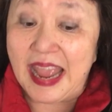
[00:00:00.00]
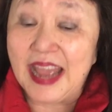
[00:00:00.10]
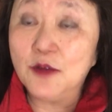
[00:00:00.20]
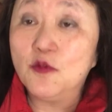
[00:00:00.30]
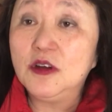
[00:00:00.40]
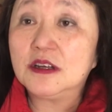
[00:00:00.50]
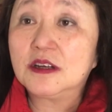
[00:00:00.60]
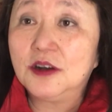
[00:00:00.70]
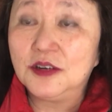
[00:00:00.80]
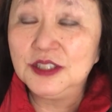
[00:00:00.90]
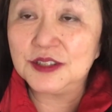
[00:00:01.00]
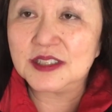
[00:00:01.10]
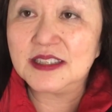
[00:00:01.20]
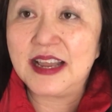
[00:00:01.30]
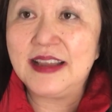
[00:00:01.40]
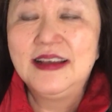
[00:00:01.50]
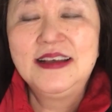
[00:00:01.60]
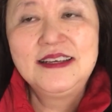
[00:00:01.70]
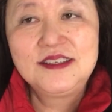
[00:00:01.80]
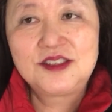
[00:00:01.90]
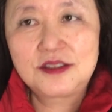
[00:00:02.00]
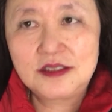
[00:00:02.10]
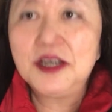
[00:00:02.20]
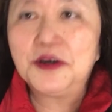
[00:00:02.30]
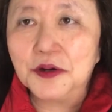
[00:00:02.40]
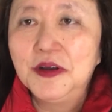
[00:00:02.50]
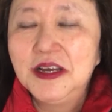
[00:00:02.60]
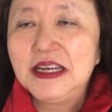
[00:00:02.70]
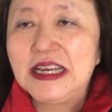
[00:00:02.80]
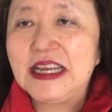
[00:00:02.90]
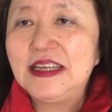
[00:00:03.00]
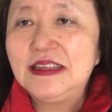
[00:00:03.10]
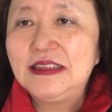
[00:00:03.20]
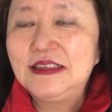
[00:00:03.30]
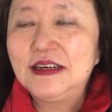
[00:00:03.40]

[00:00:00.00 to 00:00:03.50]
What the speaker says: And we are going to stay still in